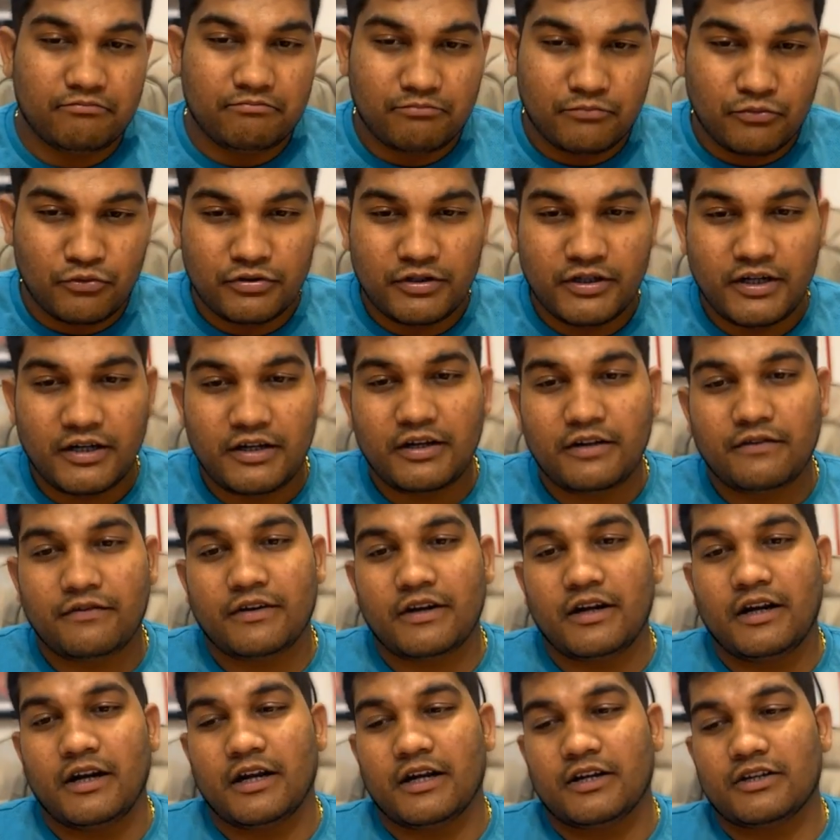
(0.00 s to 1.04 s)
moon in
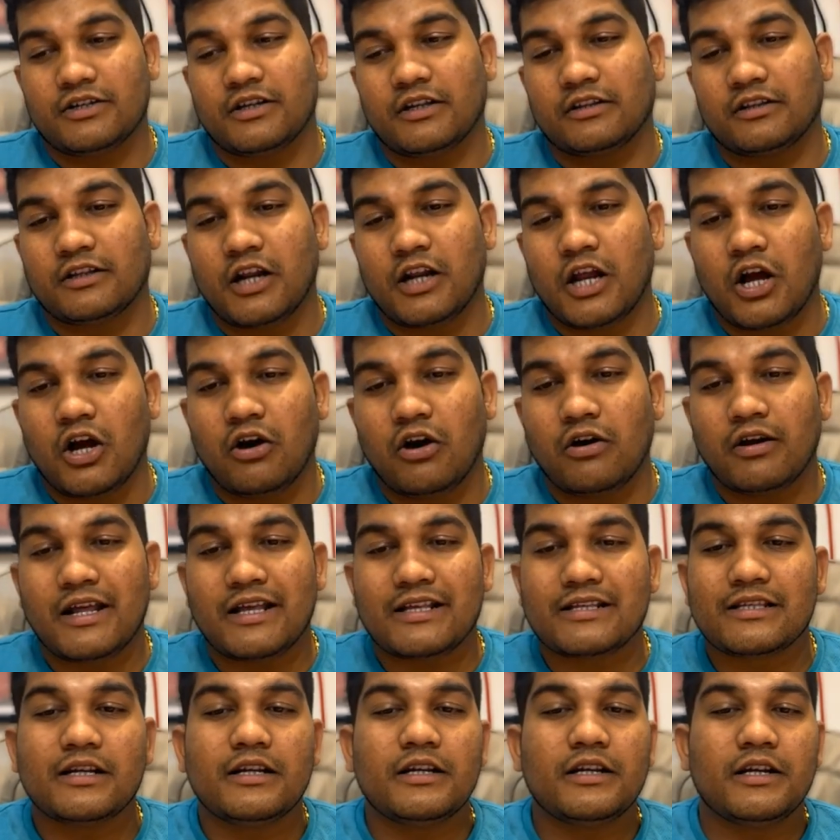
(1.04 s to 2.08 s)
different nakshatra or
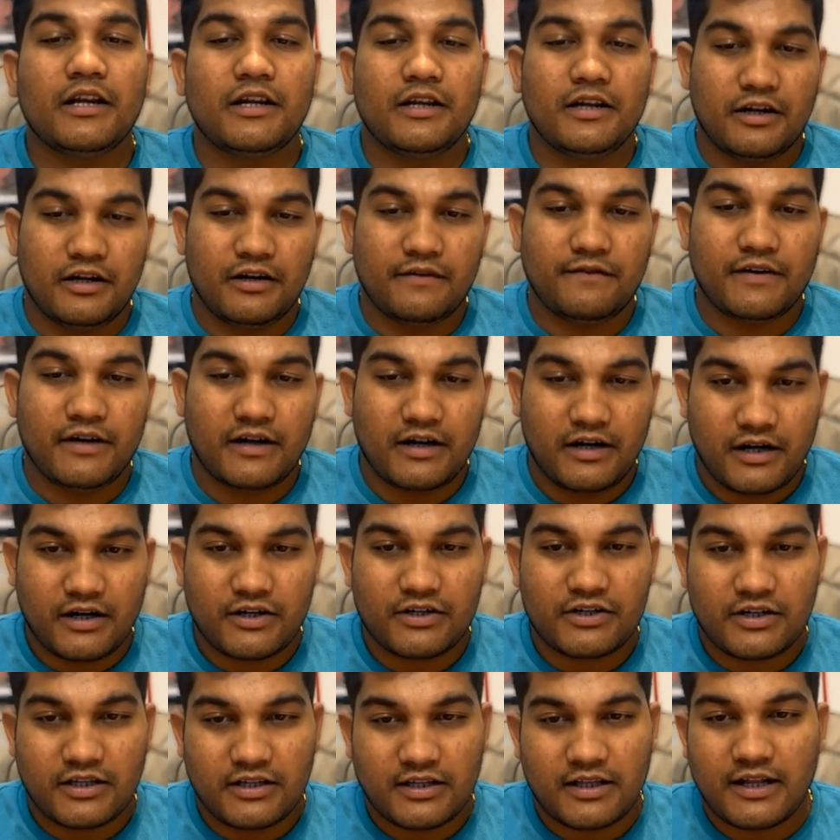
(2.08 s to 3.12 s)
ascendant in different
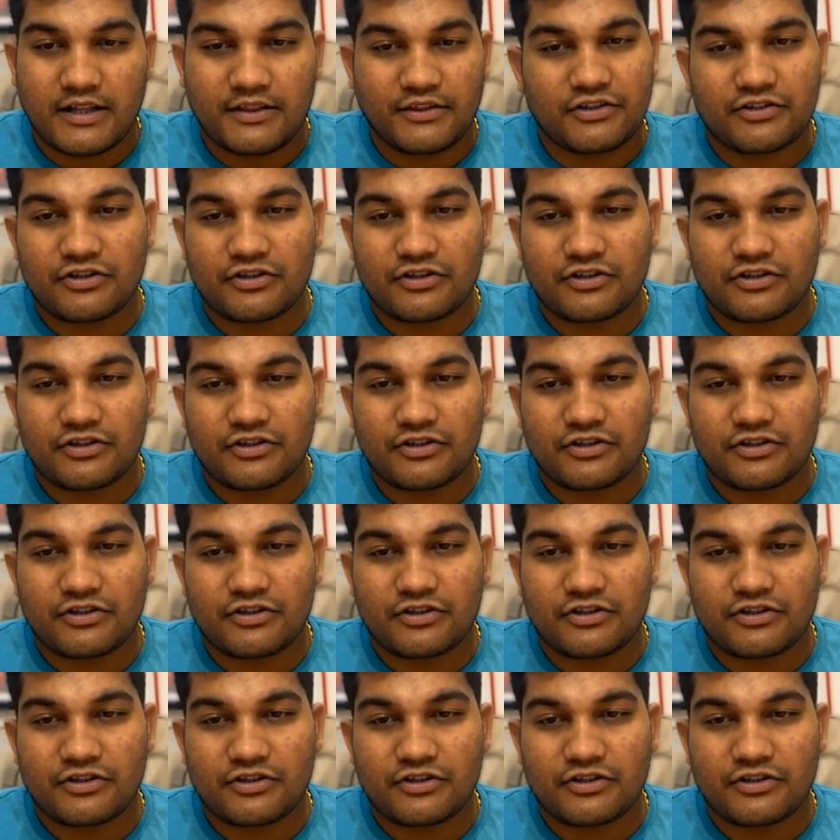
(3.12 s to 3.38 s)
nakshatra.